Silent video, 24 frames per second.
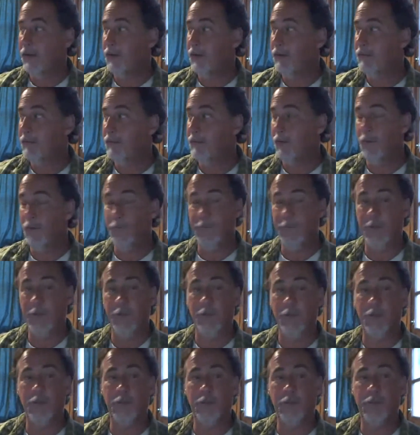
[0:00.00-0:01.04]
So if
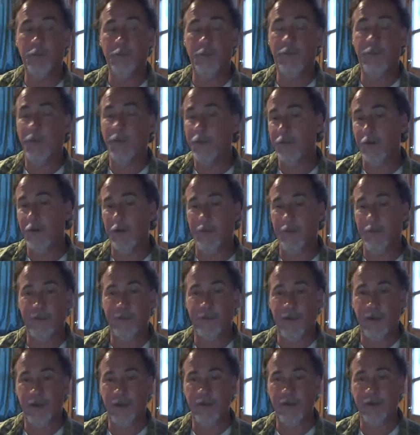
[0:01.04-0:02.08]
your refrigerator,
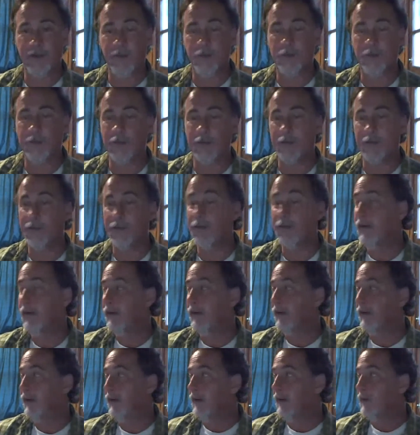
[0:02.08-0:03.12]
say, uses
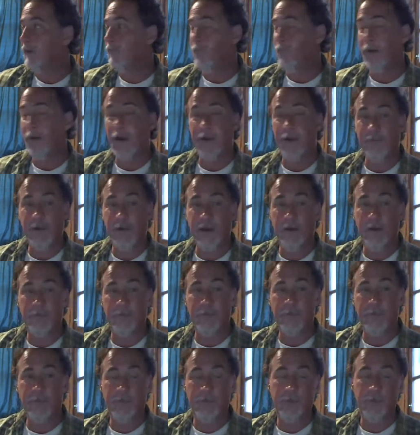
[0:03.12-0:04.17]
5
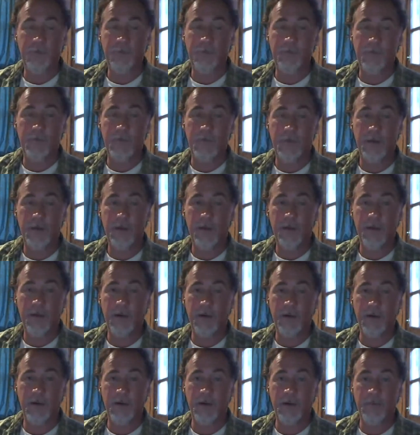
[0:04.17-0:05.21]
amps
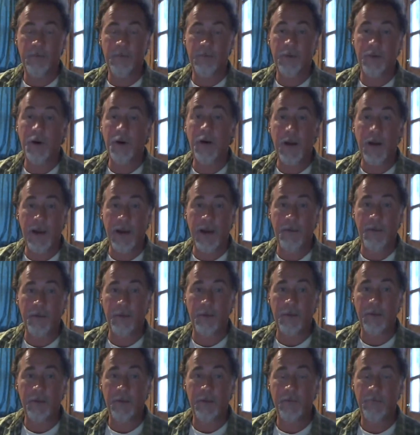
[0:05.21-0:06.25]
per
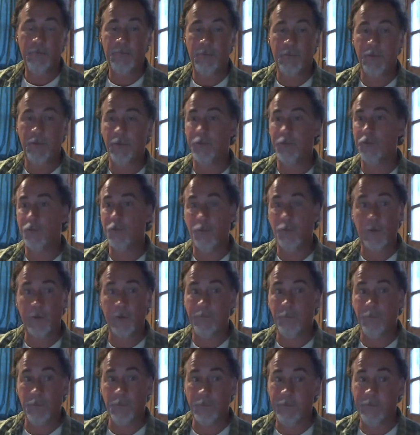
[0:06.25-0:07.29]
hour for
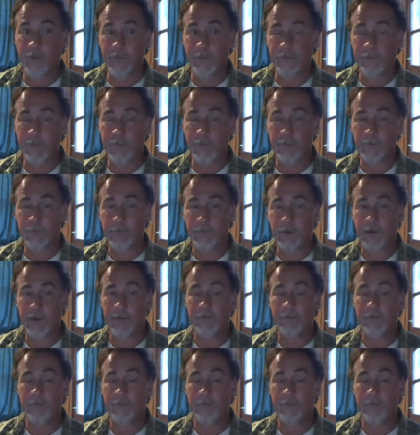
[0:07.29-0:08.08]
24/7, right?